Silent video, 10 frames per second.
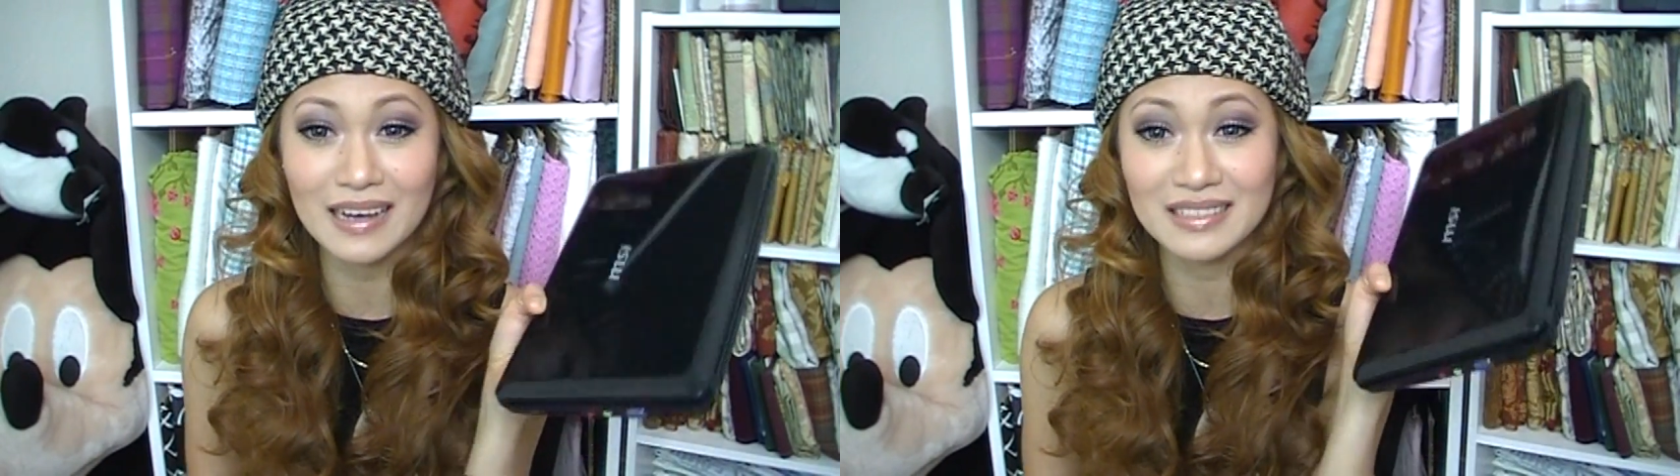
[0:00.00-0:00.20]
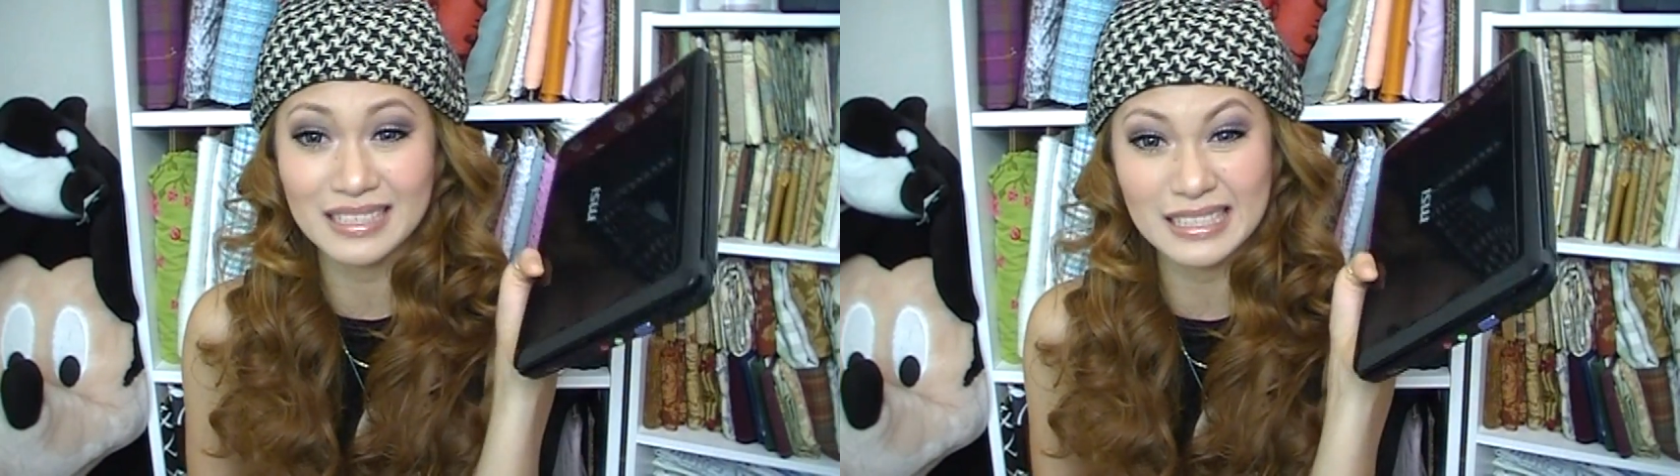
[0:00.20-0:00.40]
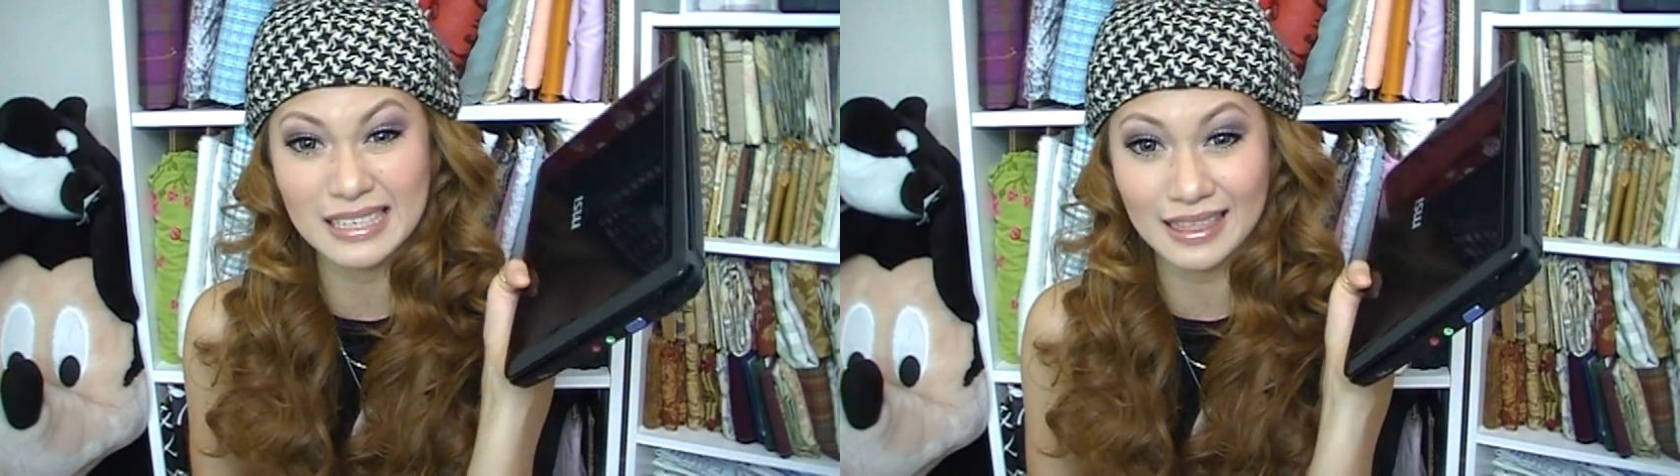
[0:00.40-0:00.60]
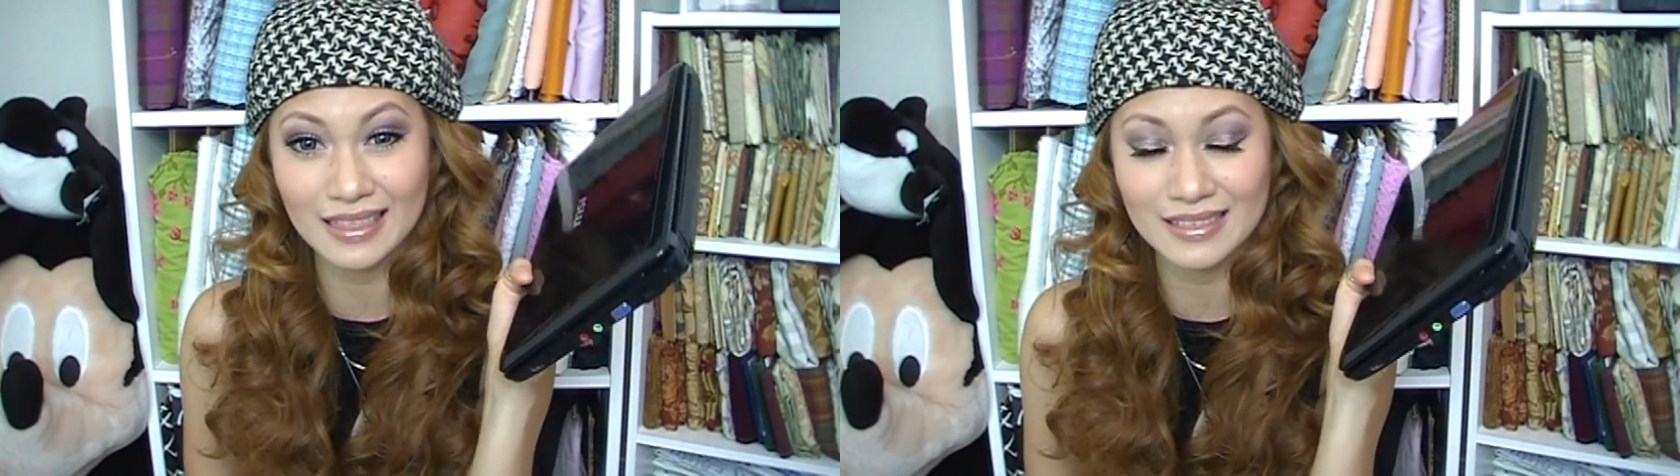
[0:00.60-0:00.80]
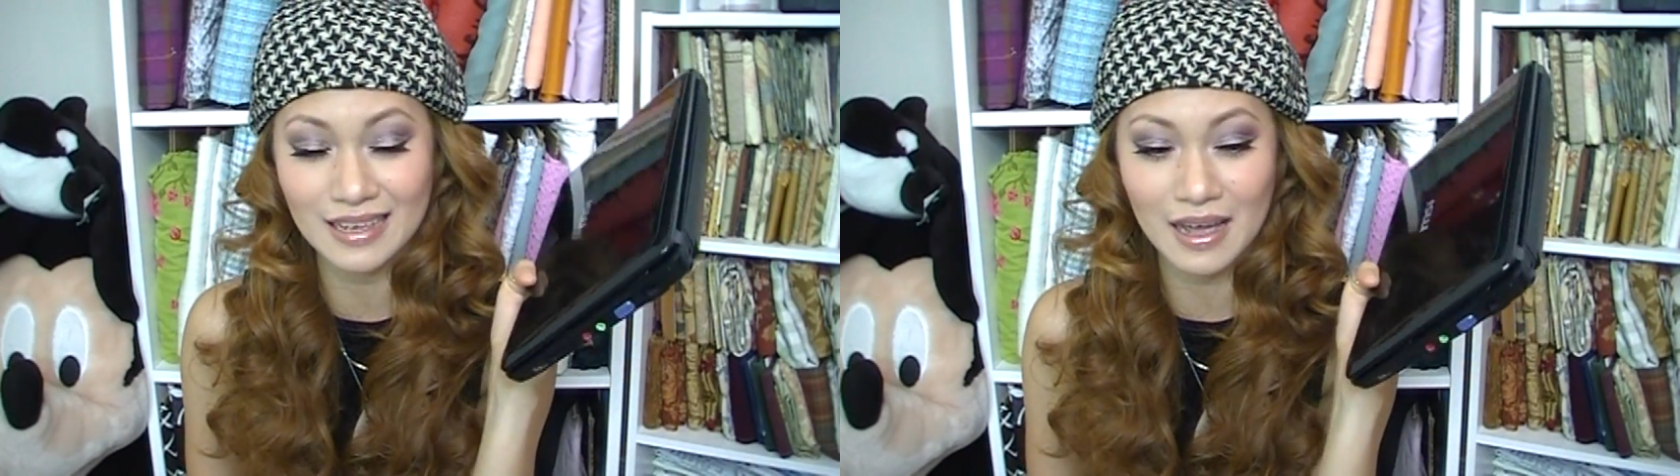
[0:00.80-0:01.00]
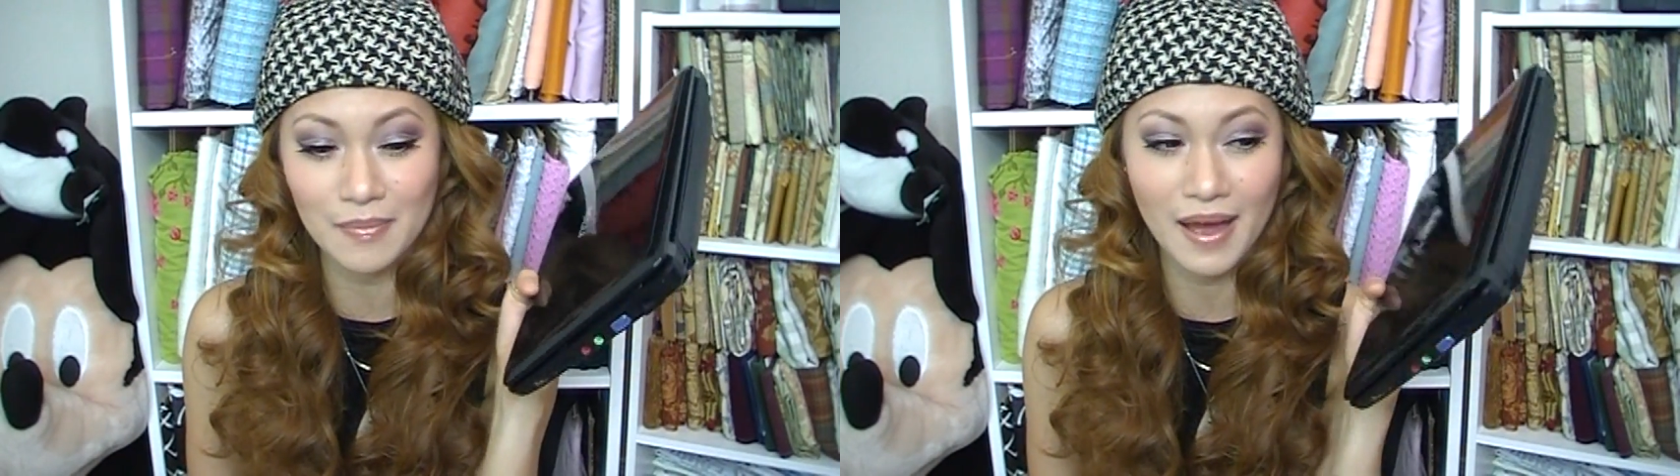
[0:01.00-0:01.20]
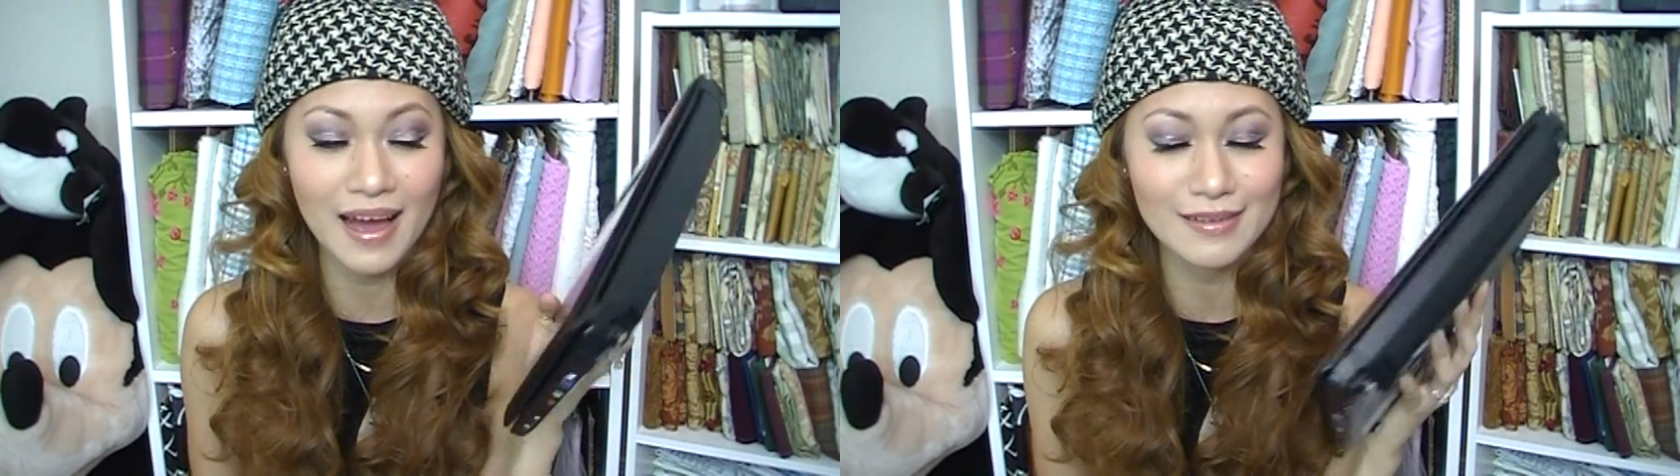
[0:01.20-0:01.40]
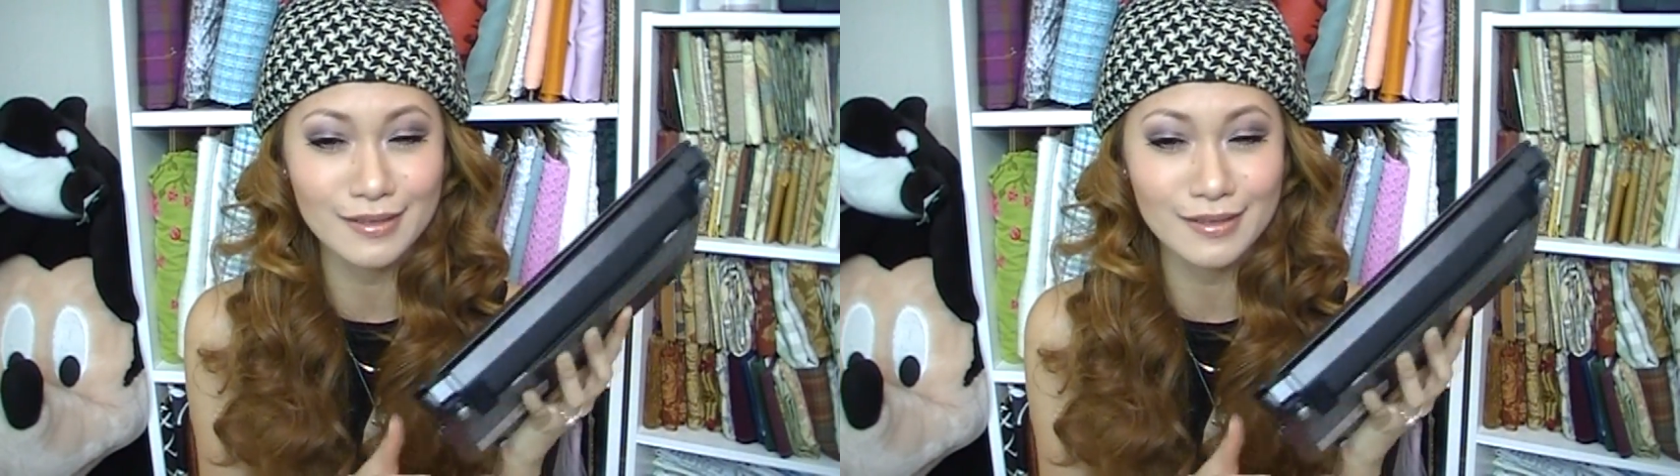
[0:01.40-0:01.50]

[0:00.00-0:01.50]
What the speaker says: house to get this guy back.